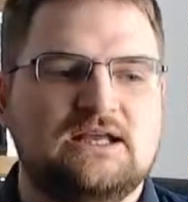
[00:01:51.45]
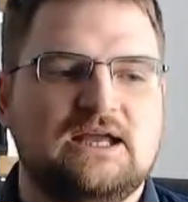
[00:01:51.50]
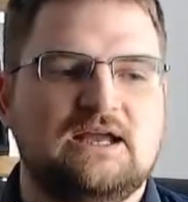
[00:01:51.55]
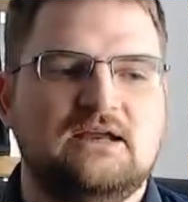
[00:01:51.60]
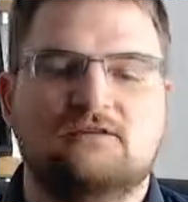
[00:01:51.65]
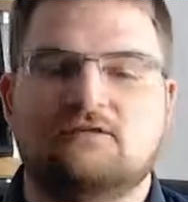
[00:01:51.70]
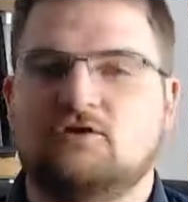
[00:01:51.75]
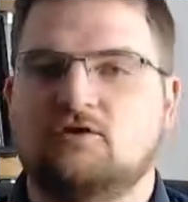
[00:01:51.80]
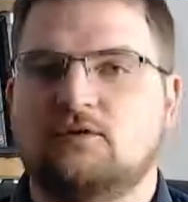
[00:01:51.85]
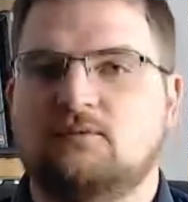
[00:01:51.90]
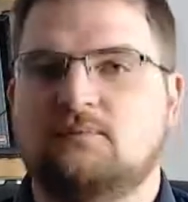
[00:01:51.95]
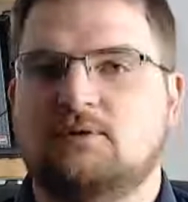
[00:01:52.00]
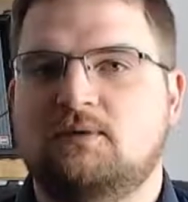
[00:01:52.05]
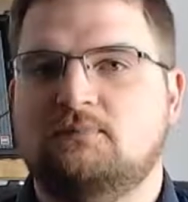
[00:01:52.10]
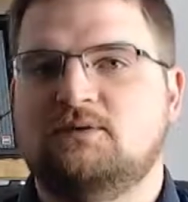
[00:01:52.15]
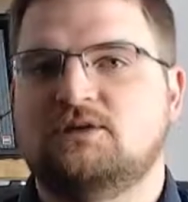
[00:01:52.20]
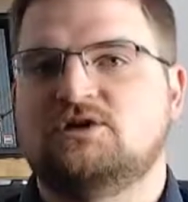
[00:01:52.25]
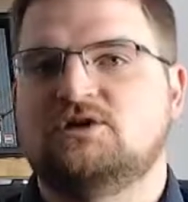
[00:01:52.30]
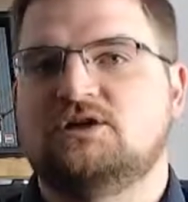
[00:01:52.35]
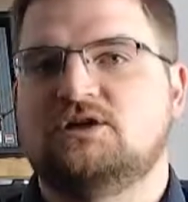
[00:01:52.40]
And if you're a
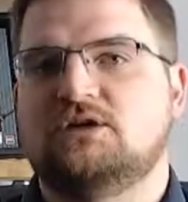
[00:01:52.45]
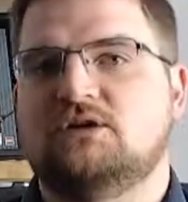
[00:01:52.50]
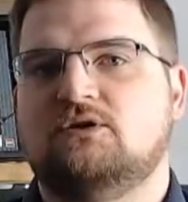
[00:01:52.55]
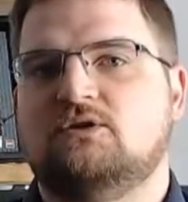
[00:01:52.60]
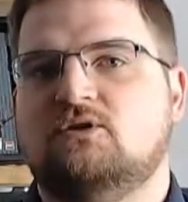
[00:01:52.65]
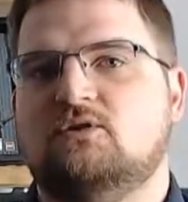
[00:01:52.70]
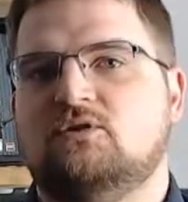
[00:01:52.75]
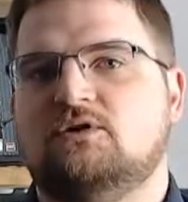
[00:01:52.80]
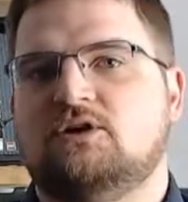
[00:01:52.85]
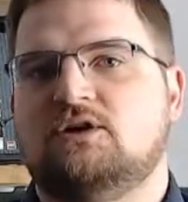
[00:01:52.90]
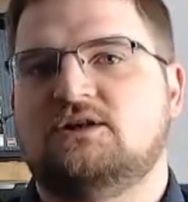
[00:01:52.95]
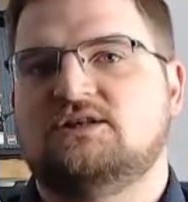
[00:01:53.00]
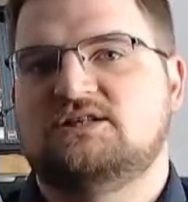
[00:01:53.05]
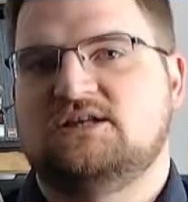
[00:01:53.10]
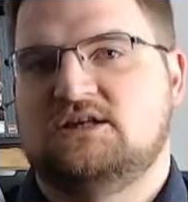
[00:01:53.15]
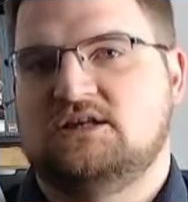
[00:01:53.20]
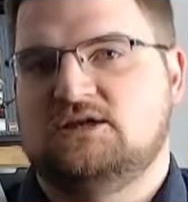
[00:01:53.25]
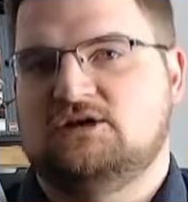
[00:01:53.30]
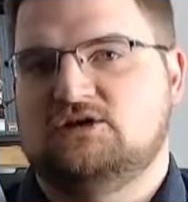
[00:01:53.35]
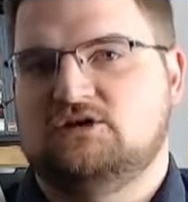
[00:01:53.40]
publishing
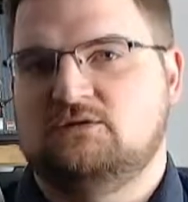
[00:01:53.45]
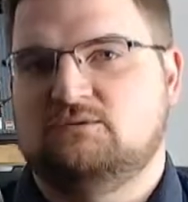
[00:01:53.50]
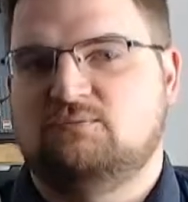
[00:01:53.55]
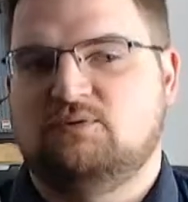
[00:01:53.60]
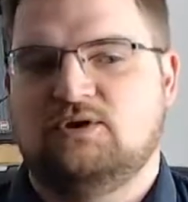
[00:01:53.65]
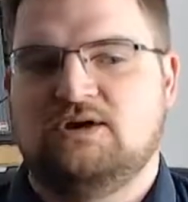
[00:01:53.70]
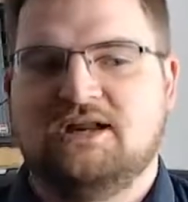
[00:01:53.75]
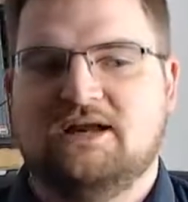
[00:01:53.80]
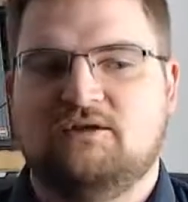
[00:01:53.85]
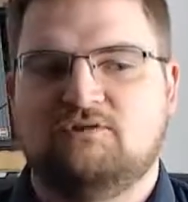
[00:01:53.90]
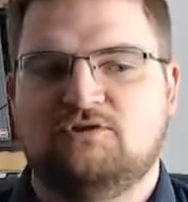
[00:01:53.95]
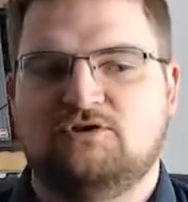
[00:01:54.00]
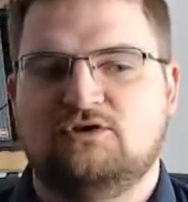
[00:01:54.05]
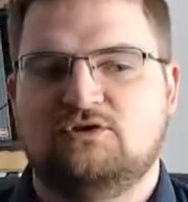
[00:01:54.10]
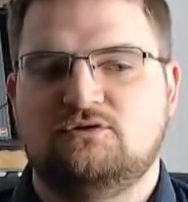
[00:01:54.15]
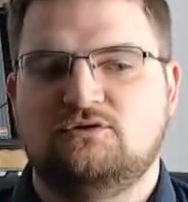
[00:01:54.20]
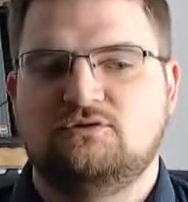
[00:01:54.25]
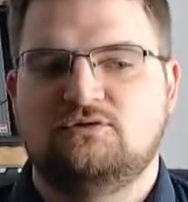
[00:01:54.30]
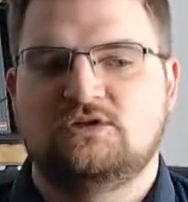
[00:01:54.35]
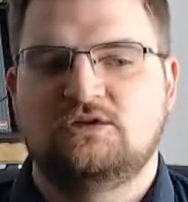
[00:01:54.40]
organization putting out
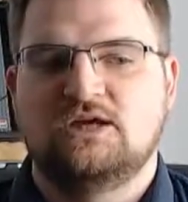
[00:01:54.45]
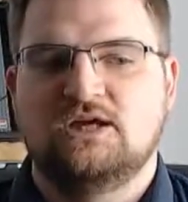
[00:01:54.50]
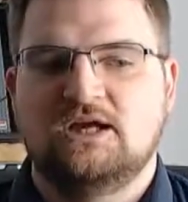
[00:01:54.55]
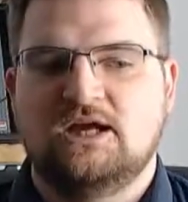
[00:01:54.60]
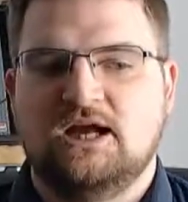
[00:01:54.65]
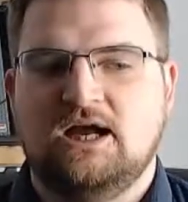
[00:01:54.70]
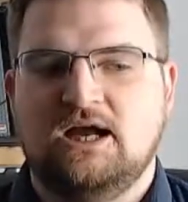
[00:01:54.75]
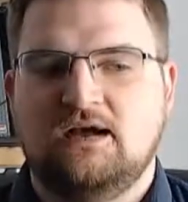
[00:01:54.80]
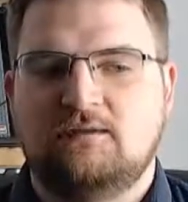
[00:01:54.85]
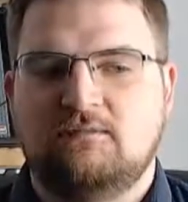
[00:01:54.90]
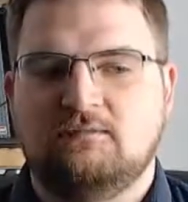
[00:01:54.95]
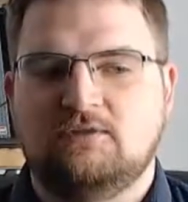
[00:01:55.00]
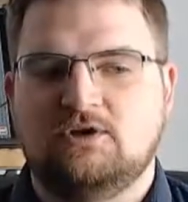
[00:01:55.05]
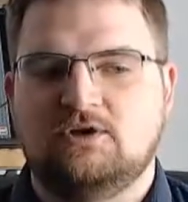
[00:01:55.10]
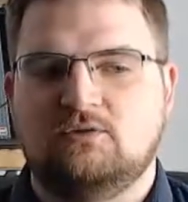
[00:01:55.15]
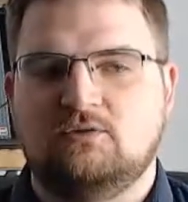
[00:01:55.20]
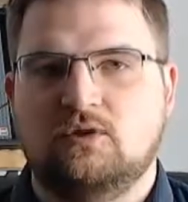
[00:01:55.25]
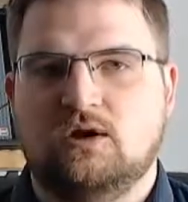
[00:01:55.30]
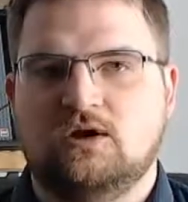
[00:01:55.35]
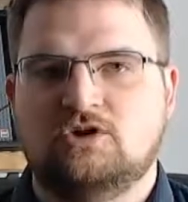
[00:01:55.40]
news,
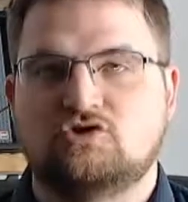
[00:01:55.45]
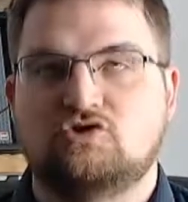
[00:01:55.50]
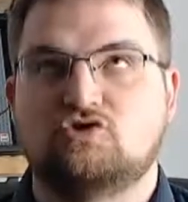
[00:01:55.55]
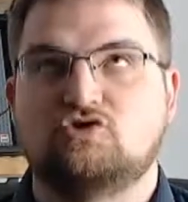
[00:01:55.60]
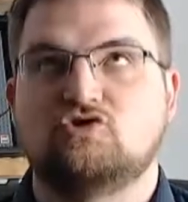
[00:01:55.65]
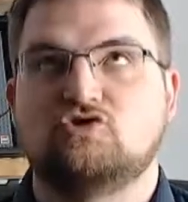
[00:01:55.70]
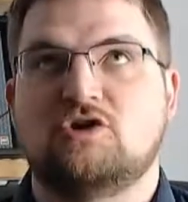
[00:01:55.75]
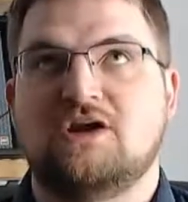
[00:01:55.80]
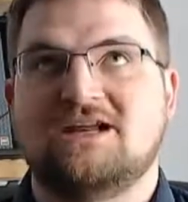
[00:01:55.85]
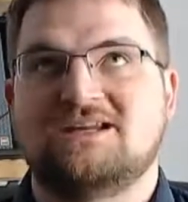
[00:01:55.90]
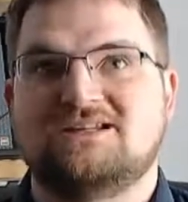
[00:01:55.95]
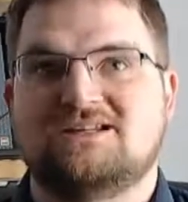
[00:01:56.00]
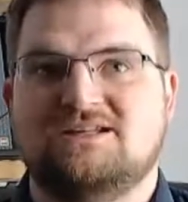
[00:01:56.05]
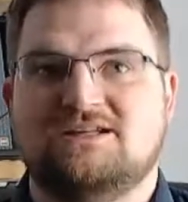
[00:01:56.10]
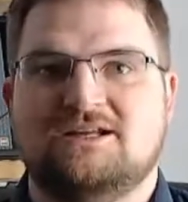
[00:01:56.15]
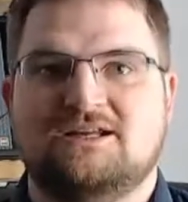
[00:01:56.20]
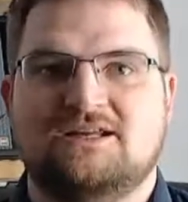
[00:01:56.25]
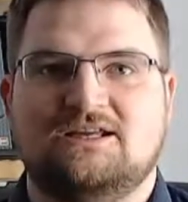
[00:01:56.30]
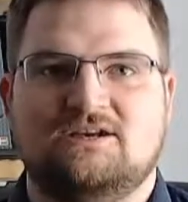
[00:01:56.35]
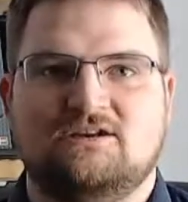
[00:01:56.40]
you are
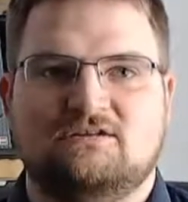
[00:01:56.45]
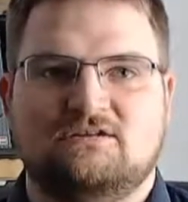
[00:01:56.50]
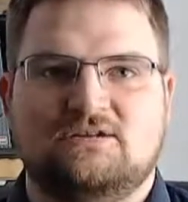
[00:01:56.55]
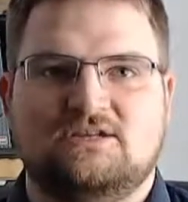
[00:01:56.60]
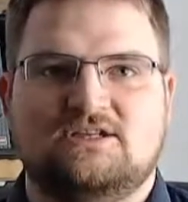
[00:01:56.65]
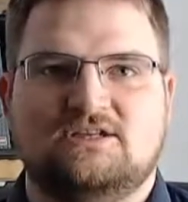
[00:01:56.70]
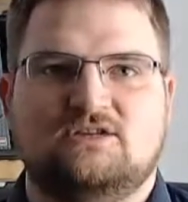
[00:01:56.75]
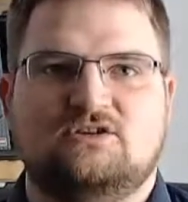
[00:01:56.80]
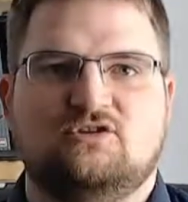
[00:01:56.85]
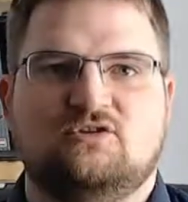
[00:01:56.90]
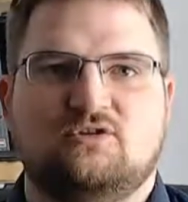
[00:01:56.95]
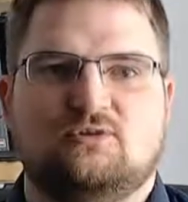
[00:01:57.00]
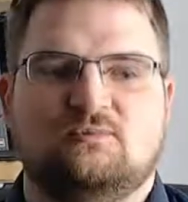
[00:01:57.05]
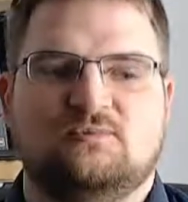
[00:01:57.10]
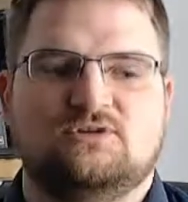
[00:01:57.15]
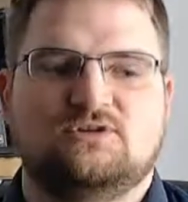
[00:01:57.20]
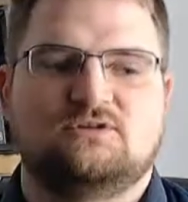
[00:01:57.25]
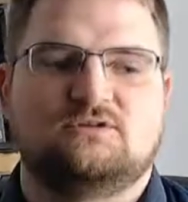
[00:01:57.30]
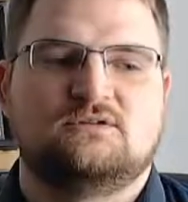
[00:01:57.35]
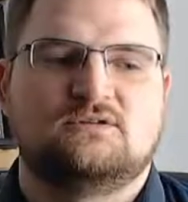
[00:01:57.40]
drastically increasing your
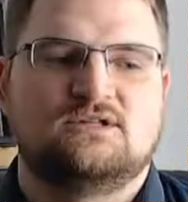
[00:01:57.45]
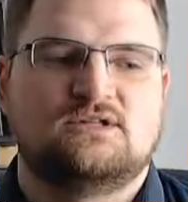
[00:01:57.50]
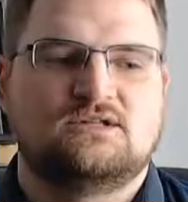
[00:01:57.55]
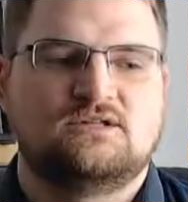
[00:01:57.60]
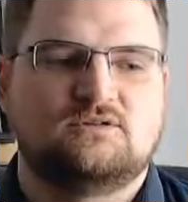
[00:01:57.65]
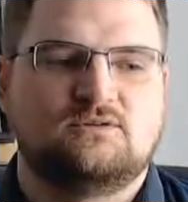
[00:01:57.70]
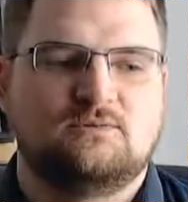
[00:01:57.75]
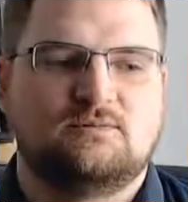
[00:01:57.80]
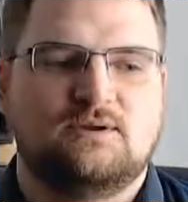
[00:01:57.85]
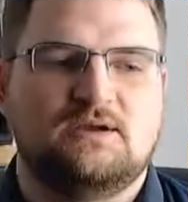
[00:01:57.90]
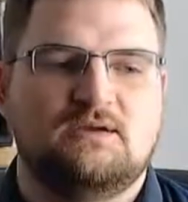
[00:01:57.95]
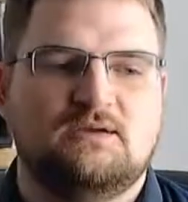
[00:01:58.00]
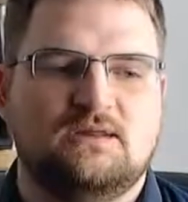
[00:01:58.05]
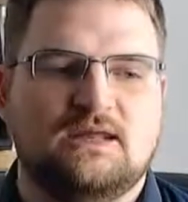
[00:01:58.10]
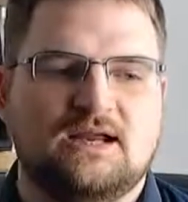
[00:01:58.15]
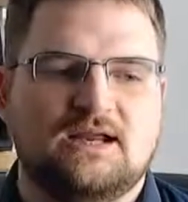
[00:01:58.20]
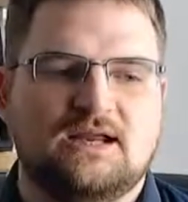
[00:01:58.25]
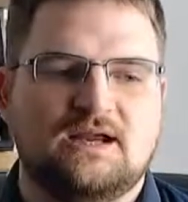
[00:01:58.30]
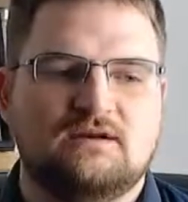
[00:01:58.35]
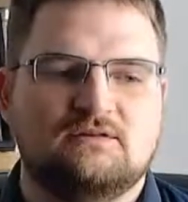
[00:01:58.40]
opportunities to appear in
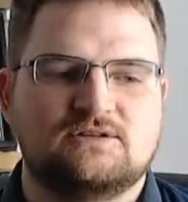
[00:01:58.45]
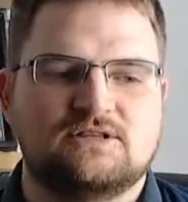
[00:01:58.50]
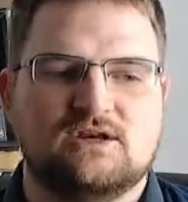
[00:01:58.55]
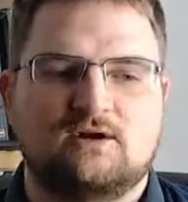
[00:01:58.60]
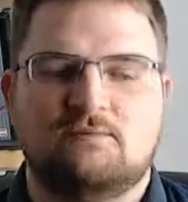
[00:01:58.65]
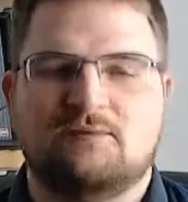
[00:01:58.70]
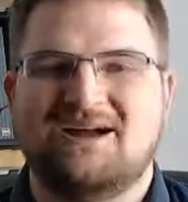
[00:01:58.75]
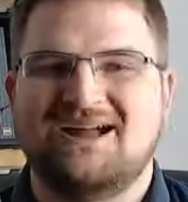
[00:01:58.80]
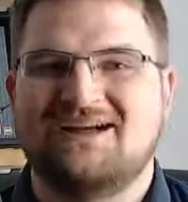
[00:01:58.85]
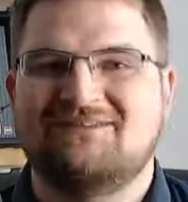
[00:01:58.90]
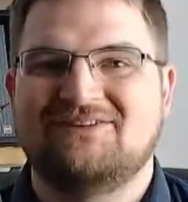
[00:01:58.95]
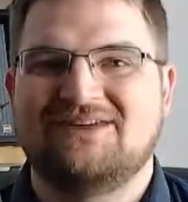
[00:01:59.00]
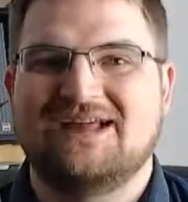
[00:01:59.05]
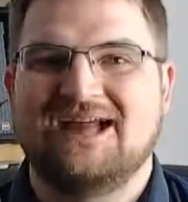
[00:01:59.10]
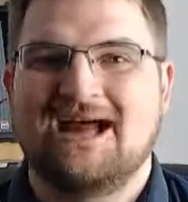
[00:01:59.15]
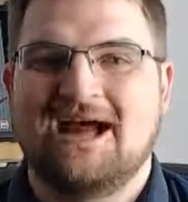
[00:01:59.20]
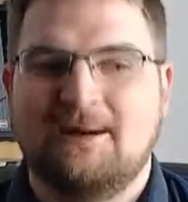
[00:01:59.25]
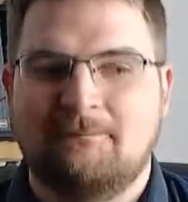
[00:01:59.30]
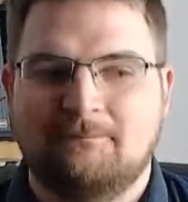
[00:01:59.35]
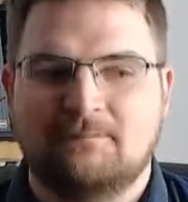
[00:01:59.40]
that carousel by
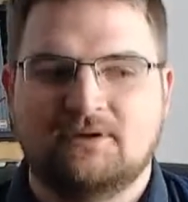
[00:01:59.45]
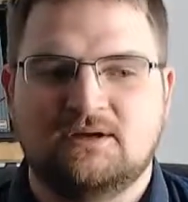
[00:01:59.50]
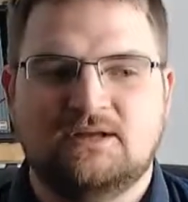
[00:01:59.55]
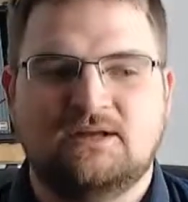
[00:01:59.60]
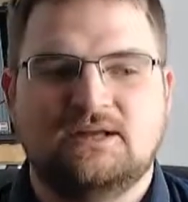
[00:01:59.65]
having AMP.